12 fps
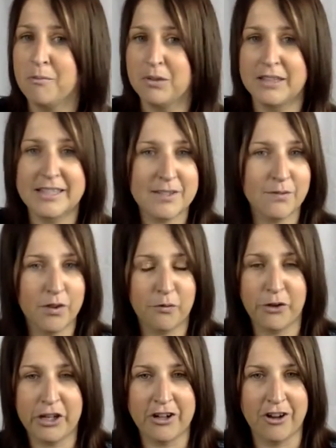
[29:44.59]
please feel
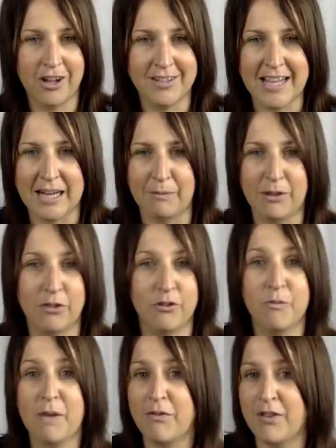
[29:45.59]
free to contact me through my